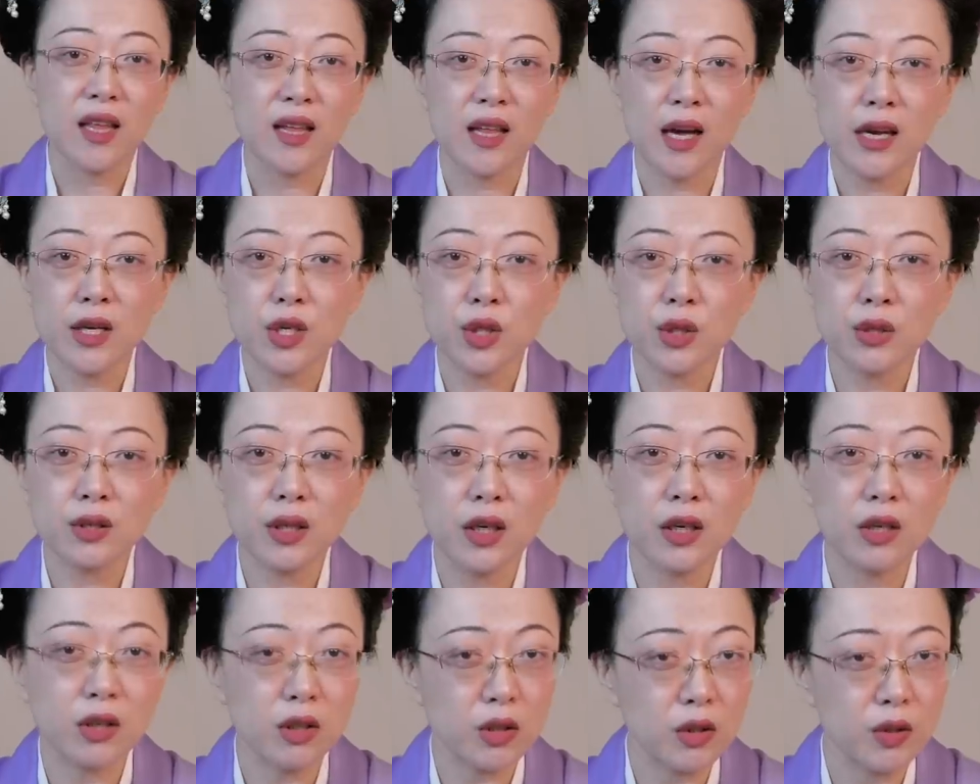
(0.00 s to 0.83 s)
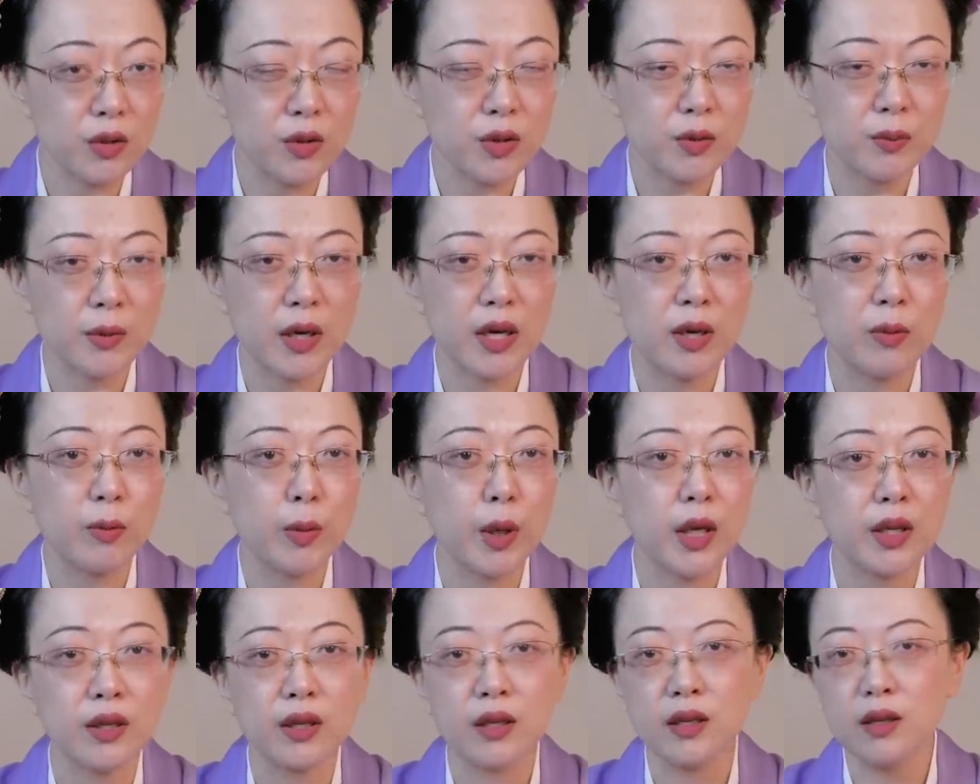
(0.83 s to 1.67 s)
That should conclude my
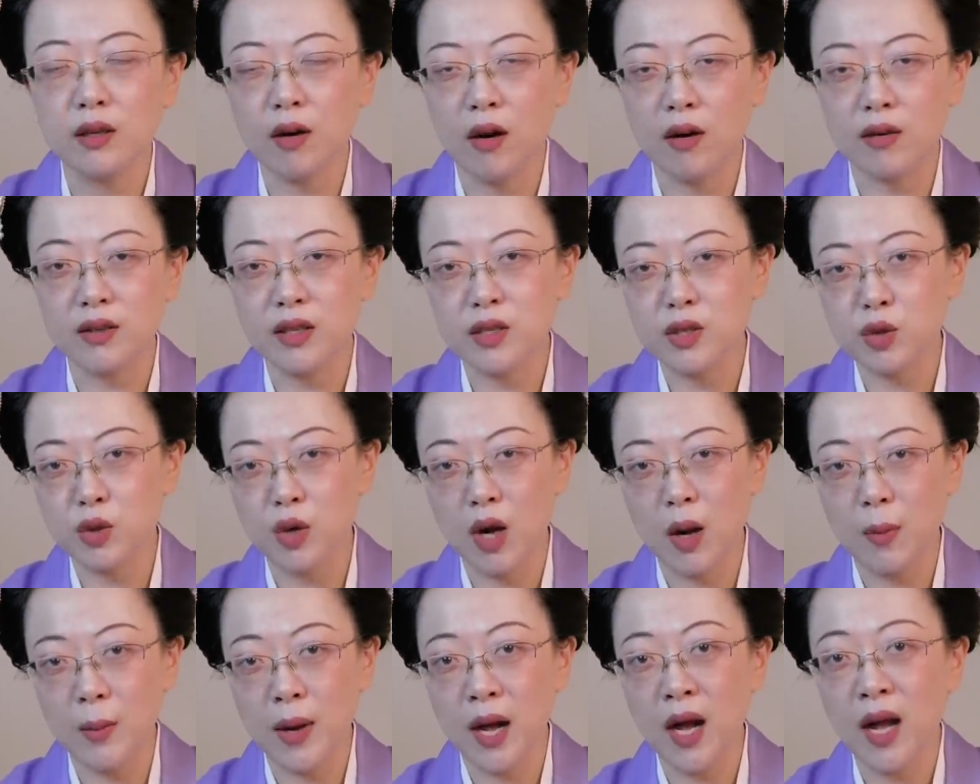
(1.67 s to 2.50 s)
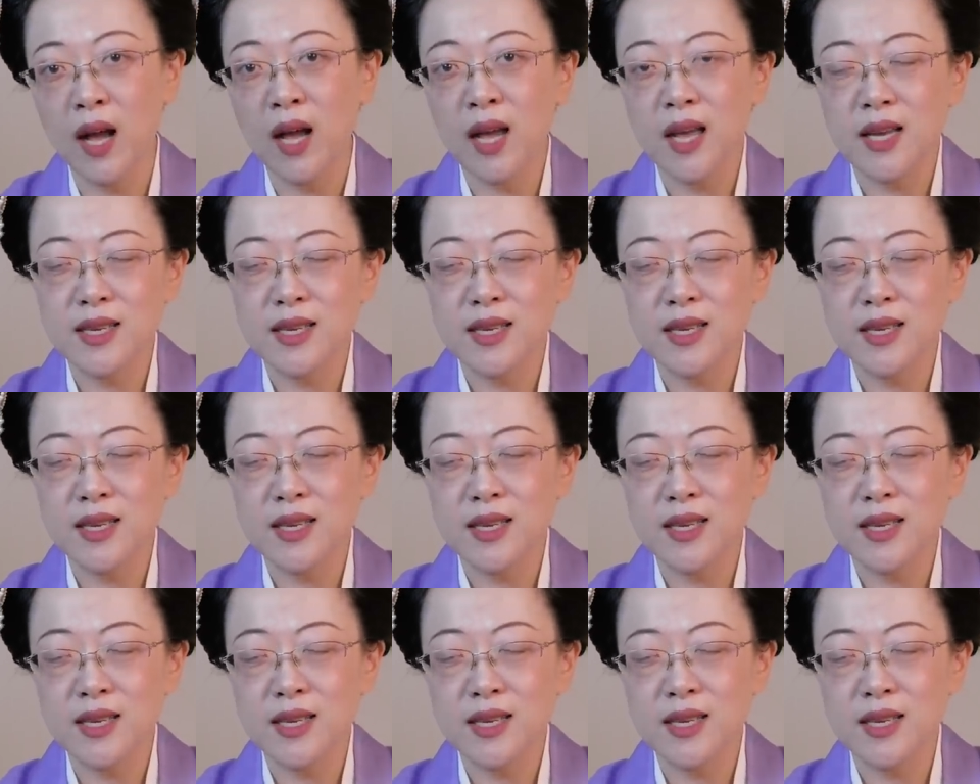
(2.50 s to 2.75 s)
opinion on this drama.